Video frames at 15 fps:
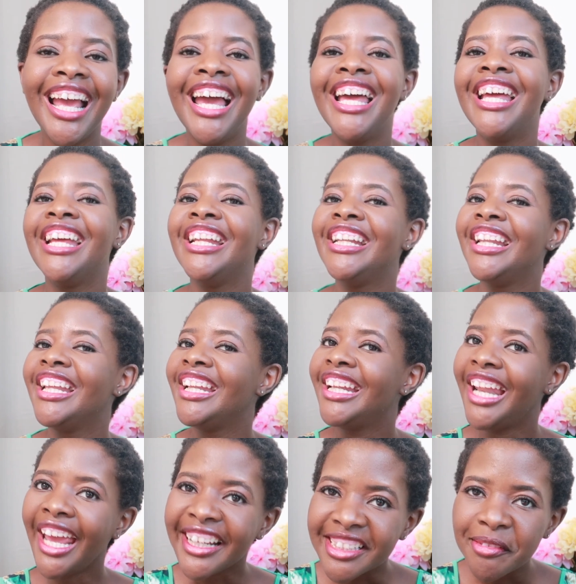And the
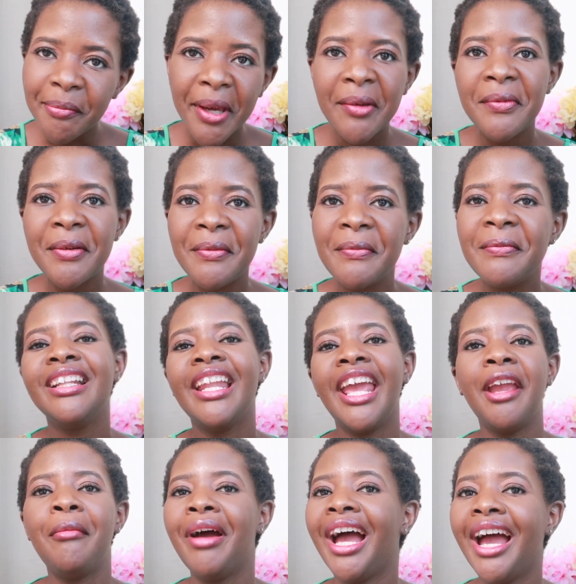next baby
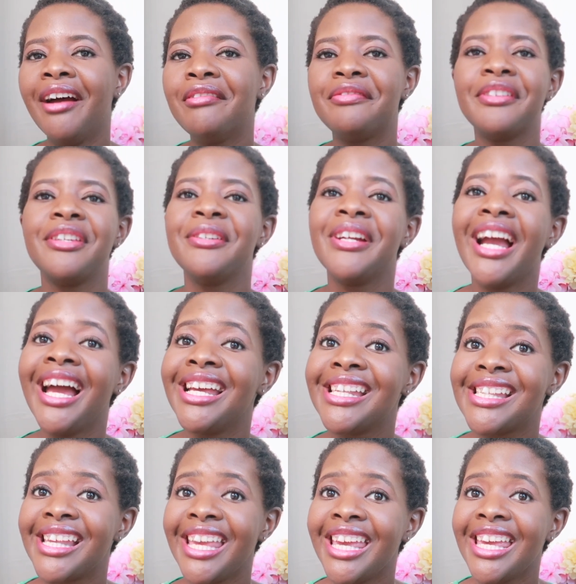name I have for you
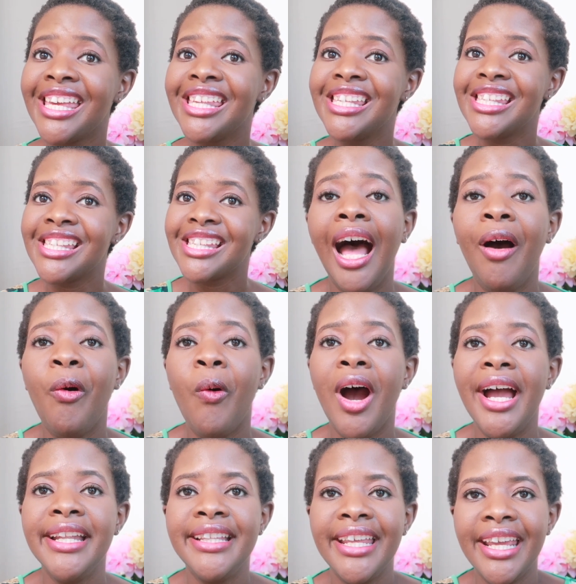guys is
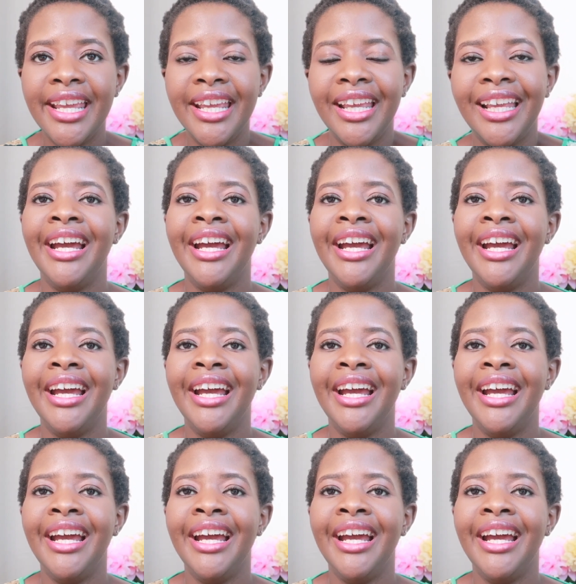Awate.